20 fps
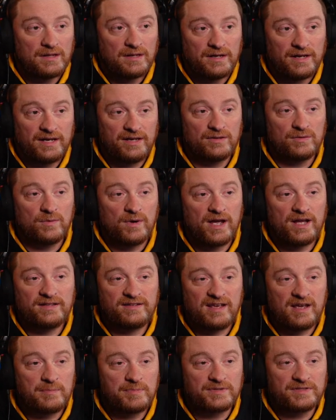either way,
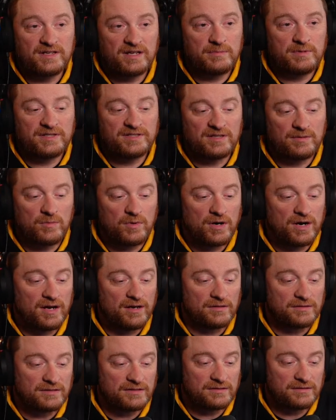Tampa's going to be somewhere
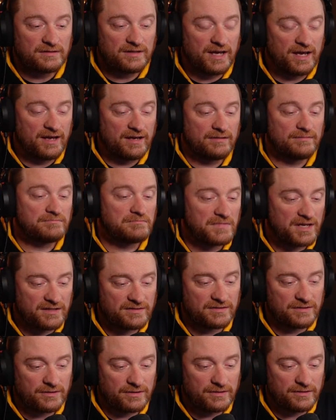else. And
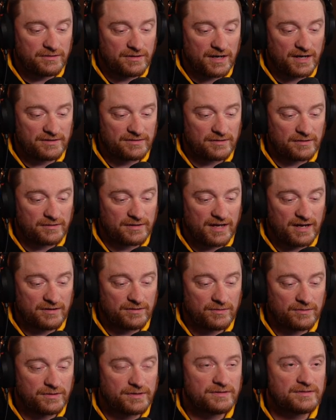that's good. You guys heard that
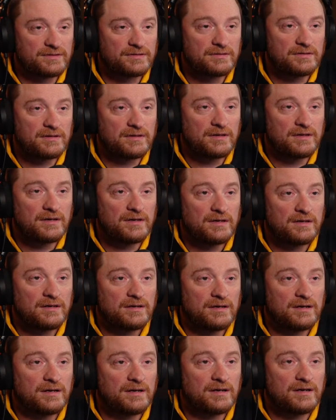noise.
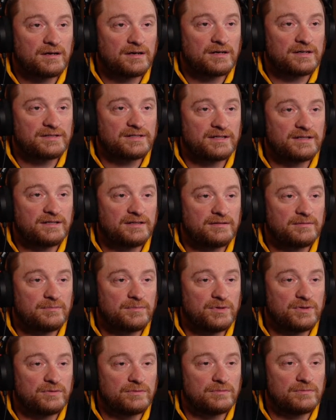Because I didn't
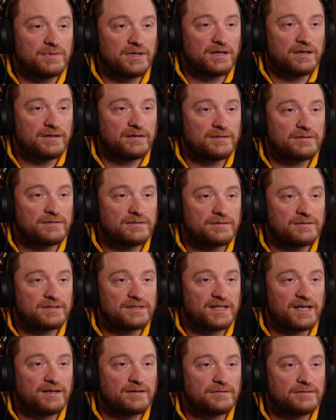mute my
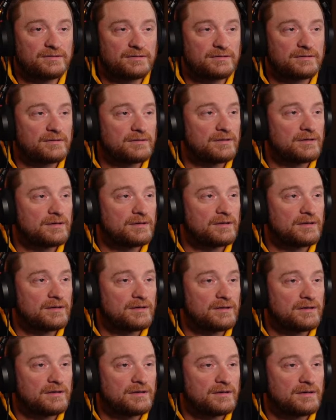sounds.
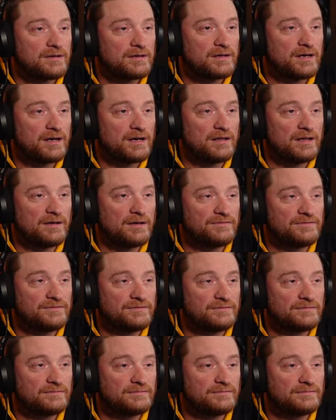Gotta love